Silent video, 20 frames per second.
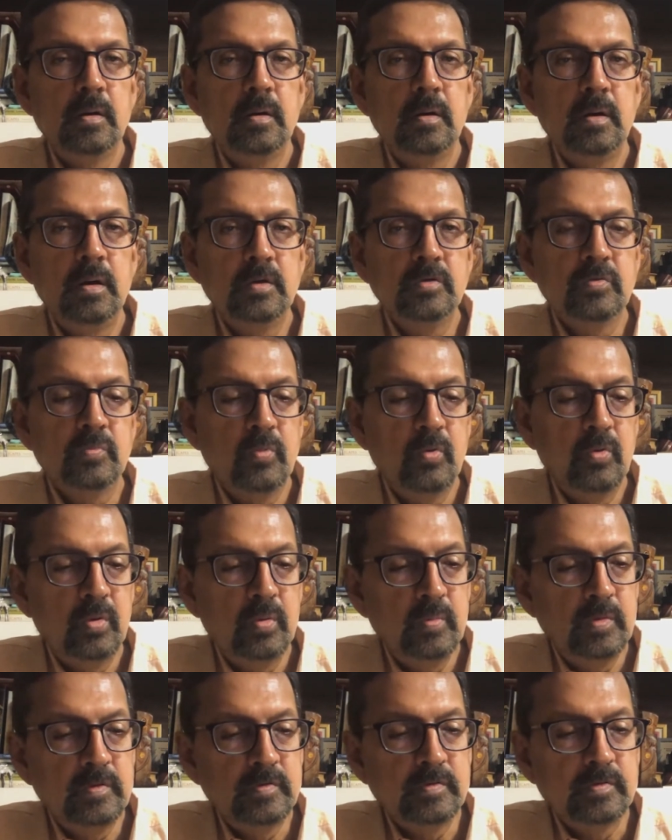Next
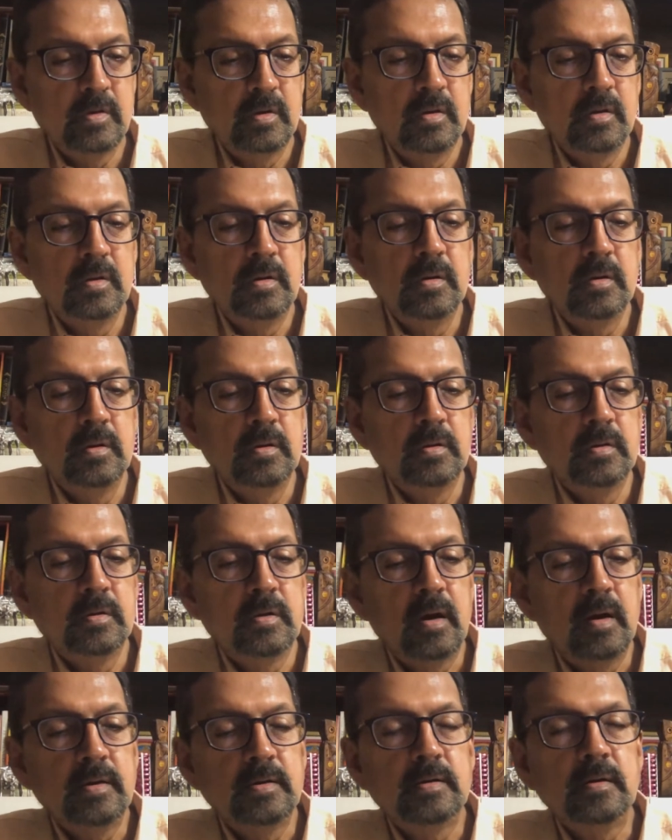poem is,
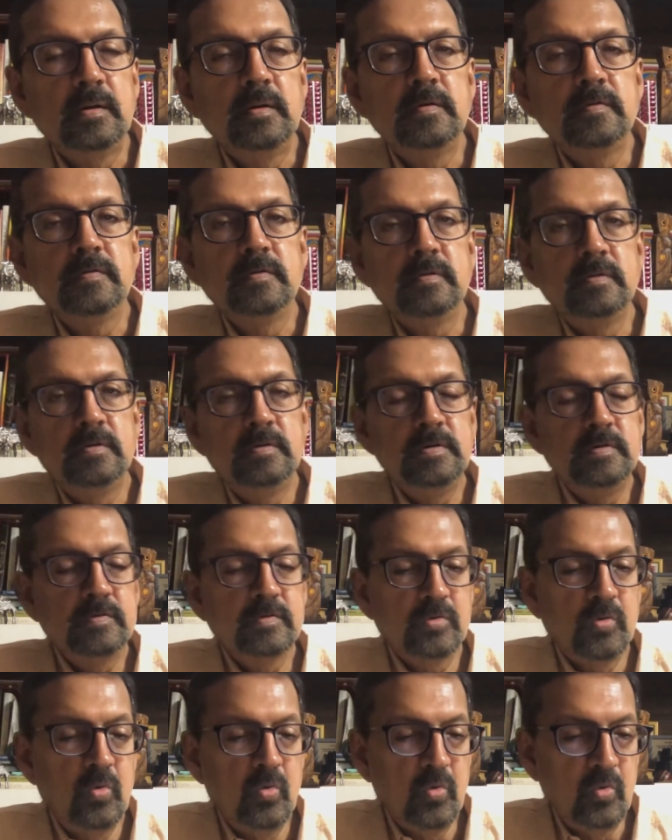title is
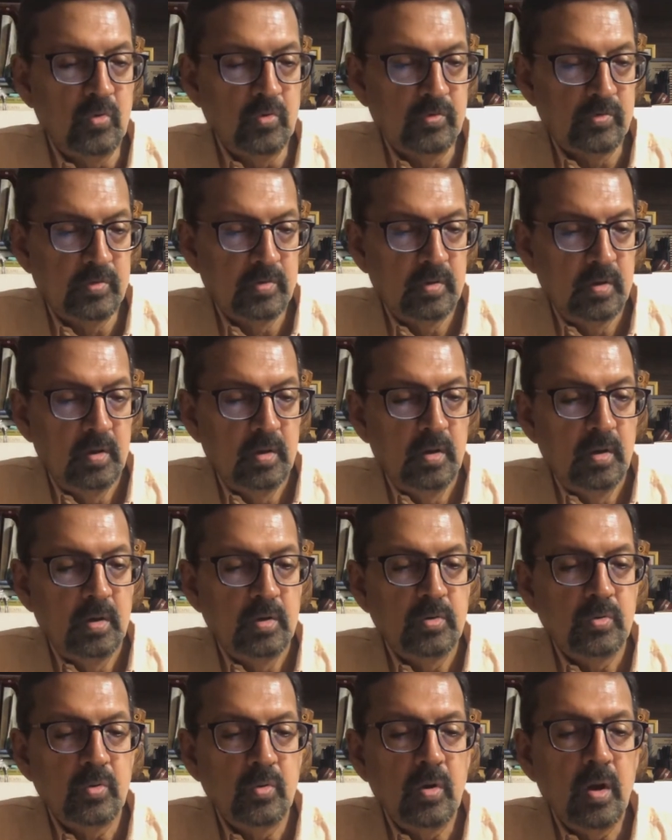Discourse.
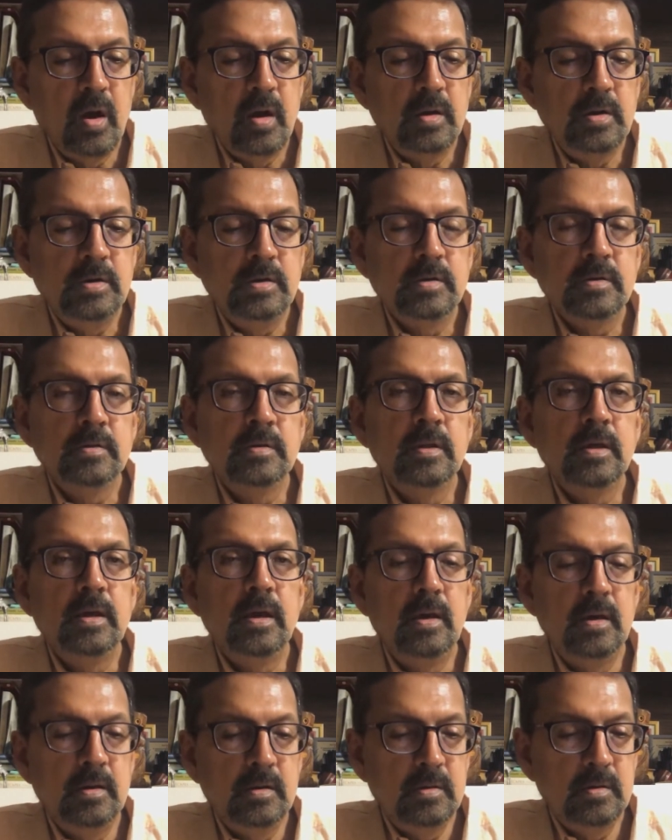Tonight the
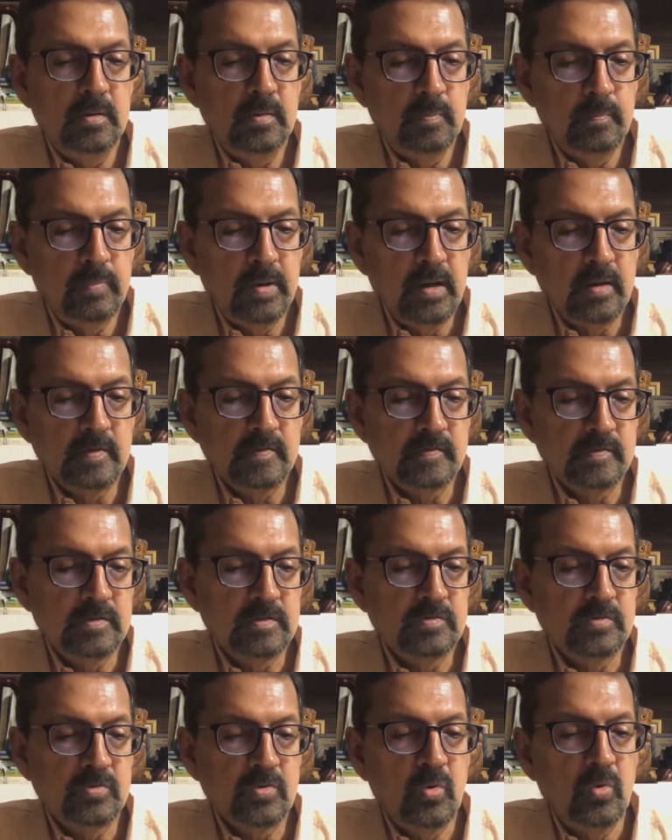air plucks
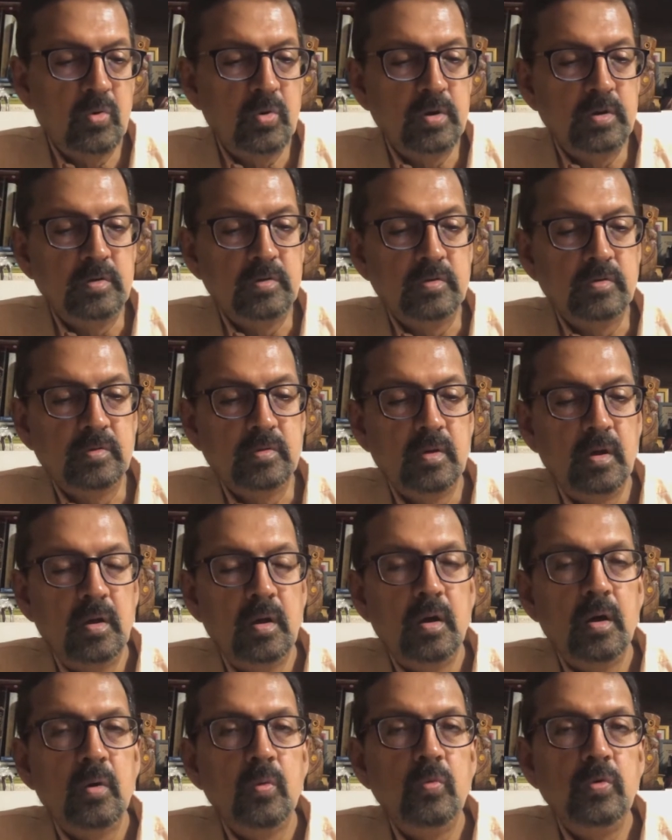the stories.
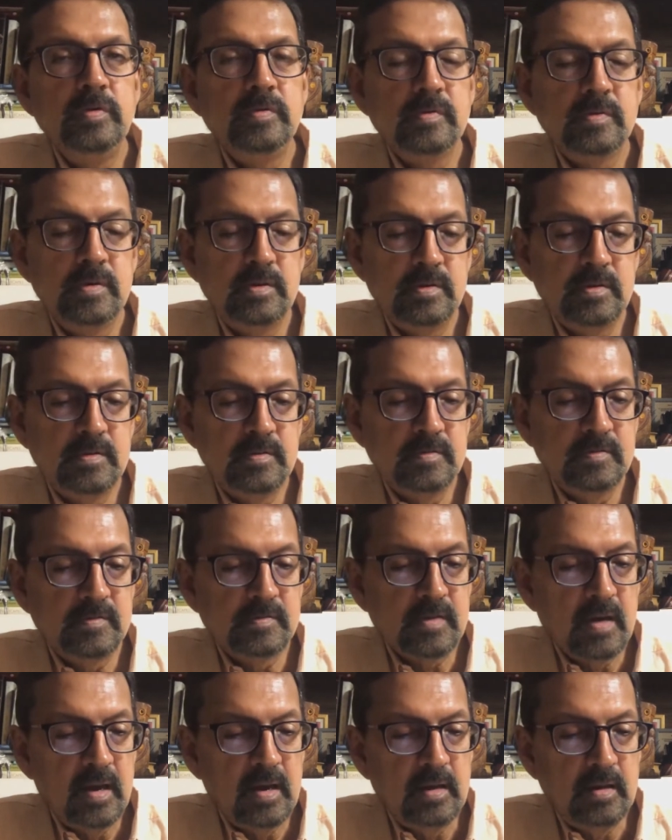We sit in
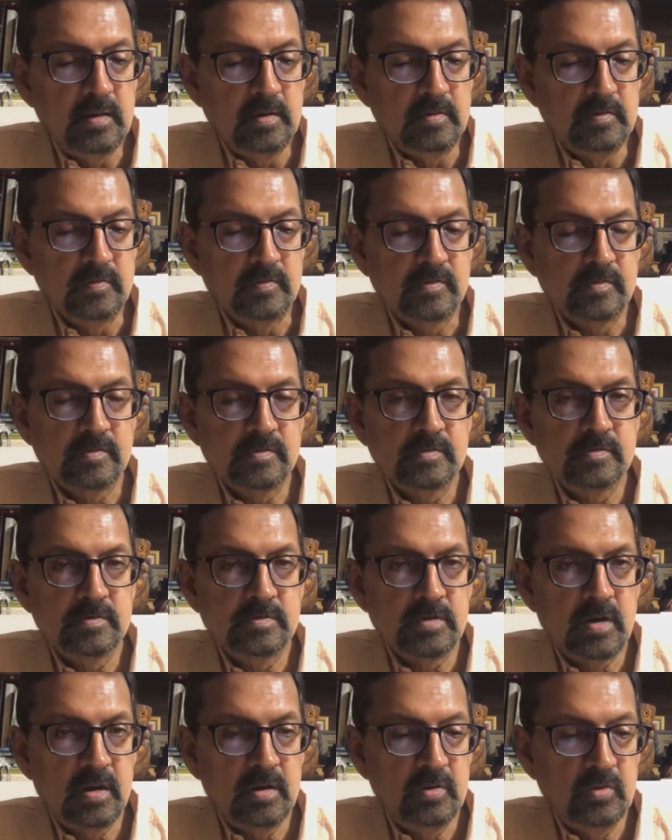silence,
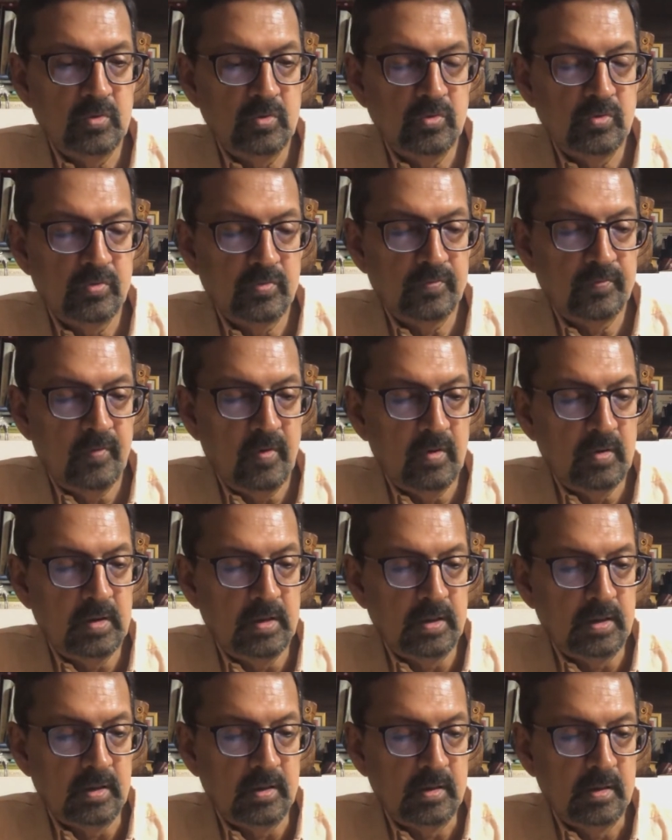shadows
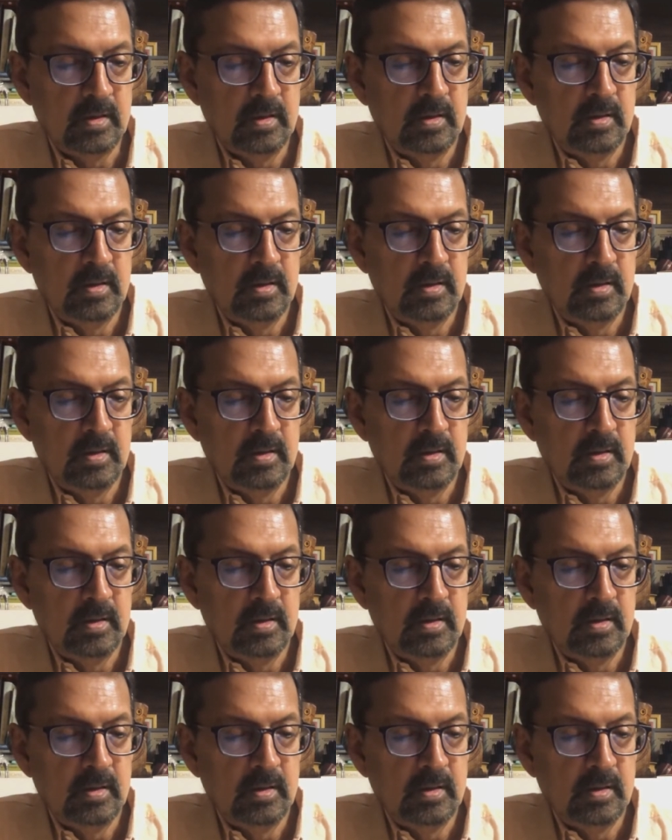falling.